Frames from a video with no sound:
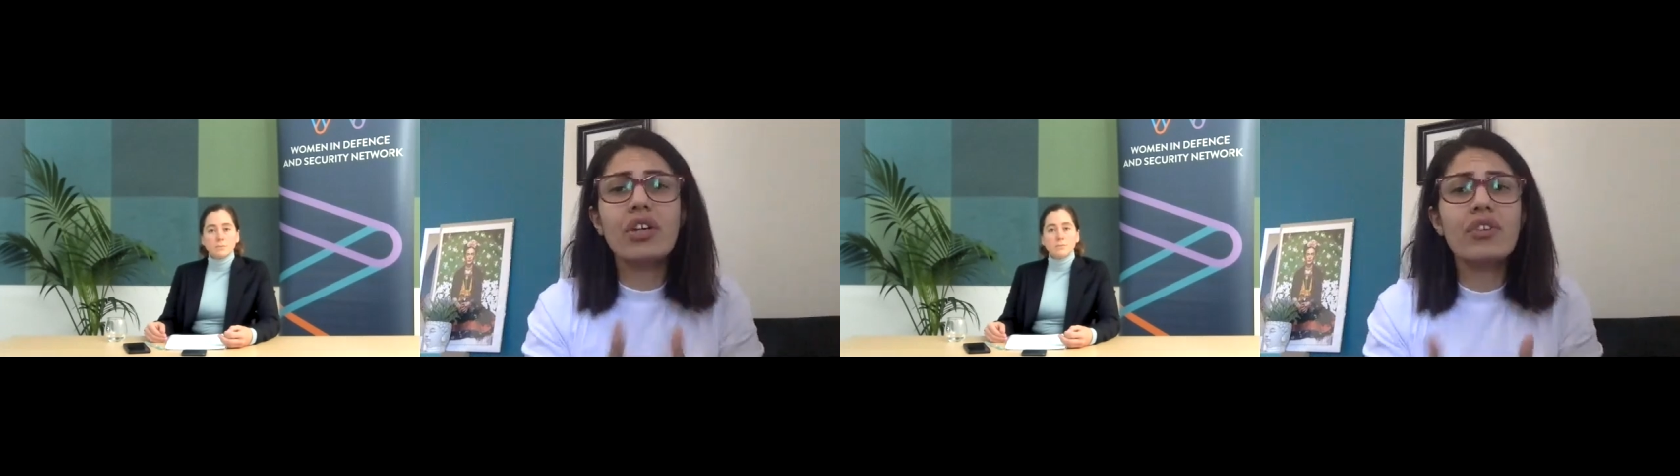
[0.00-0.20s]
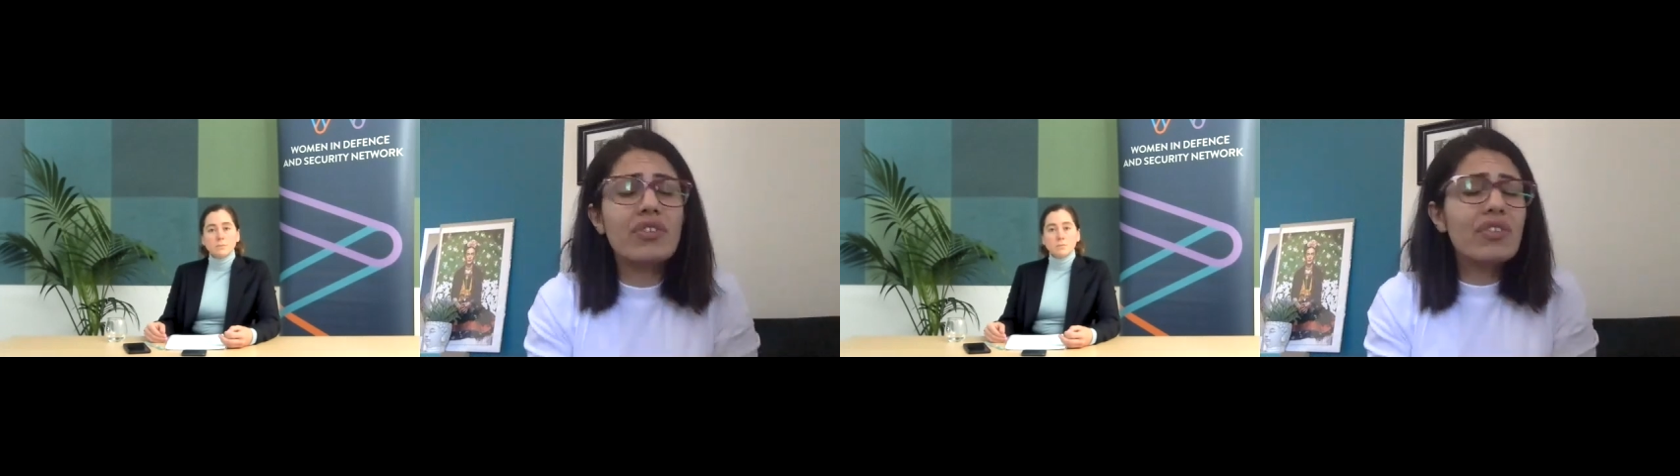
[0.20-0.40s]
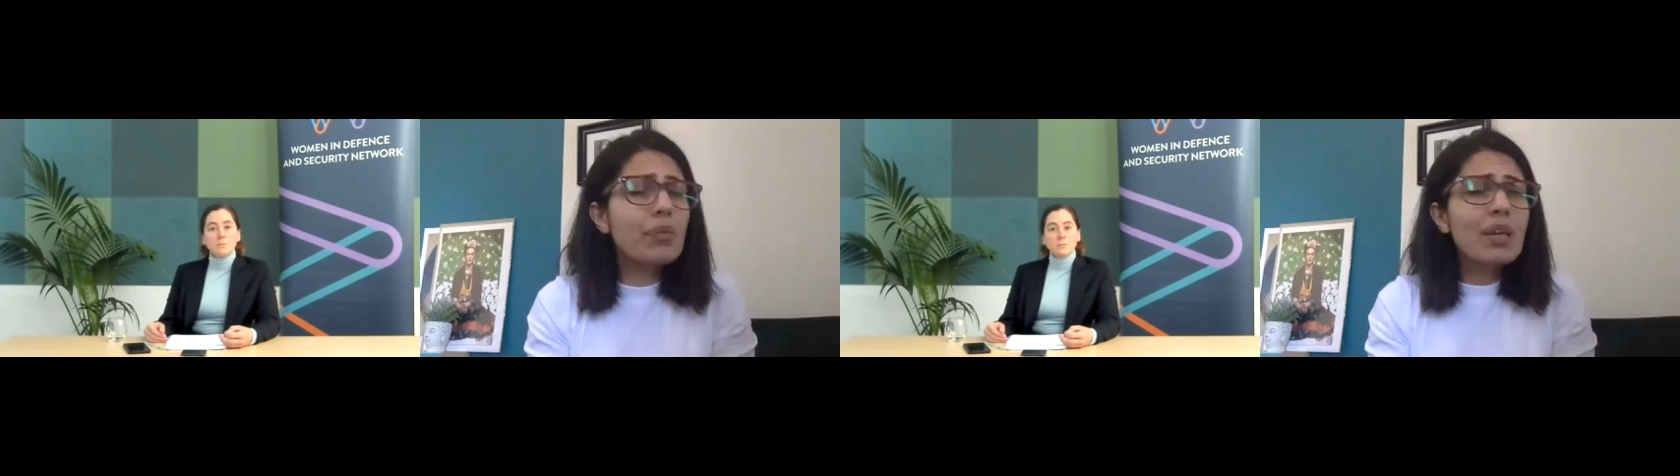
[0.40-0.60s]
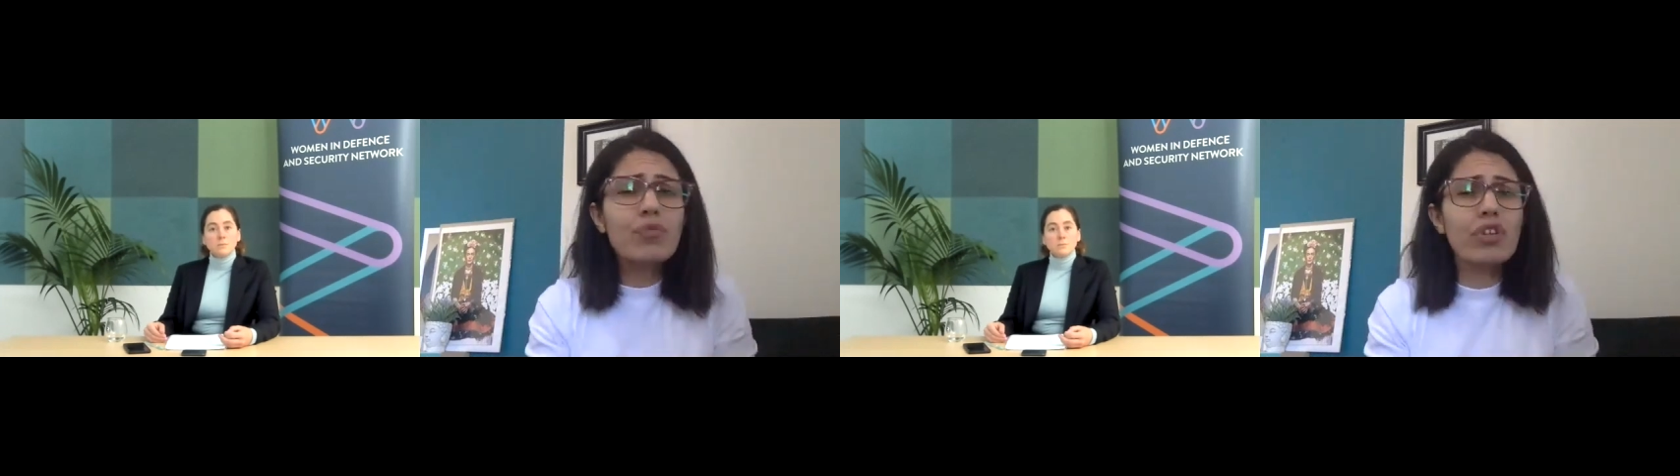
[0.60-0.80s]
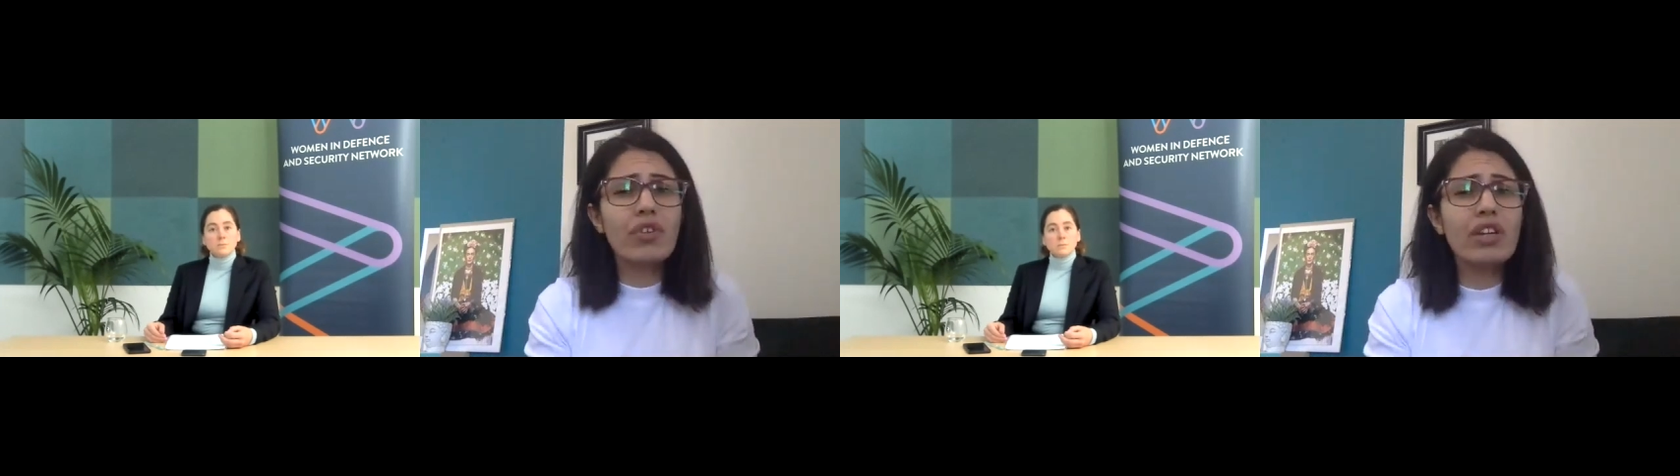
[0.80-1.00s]
years and
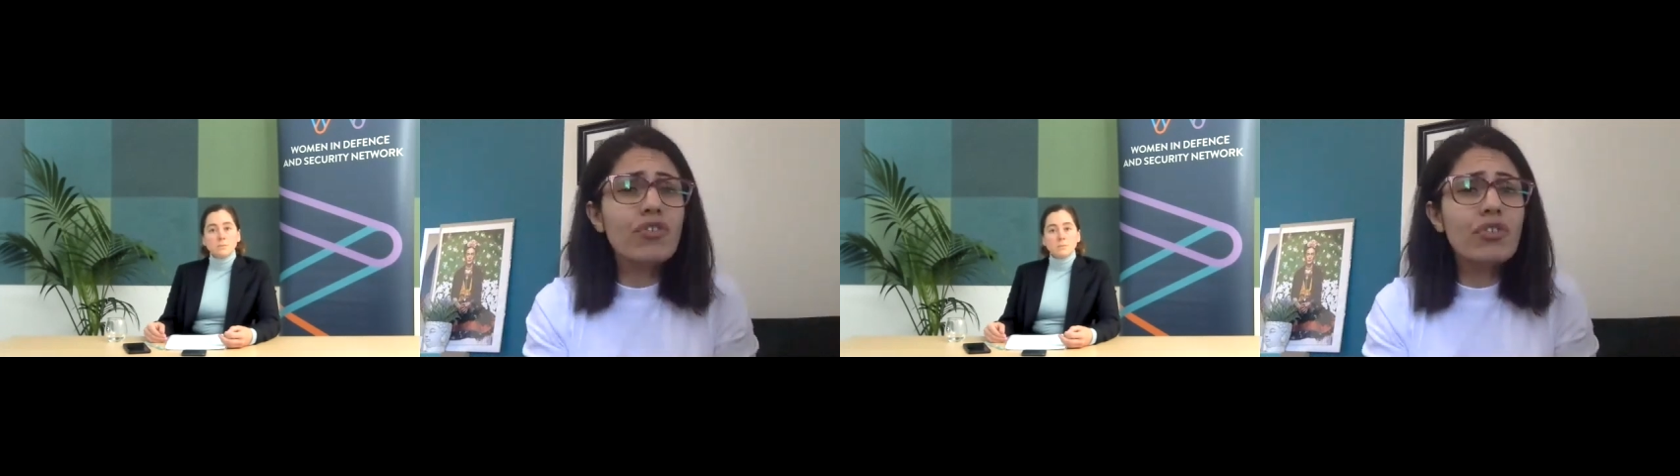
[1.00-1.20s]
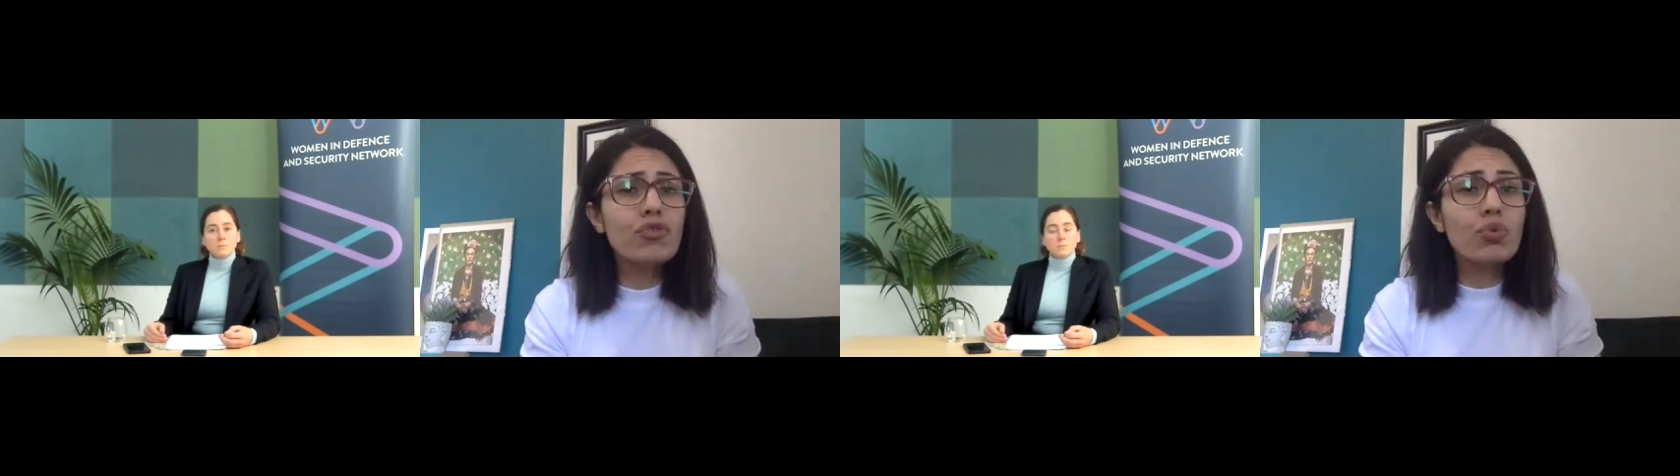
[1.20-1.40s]
sometimes generations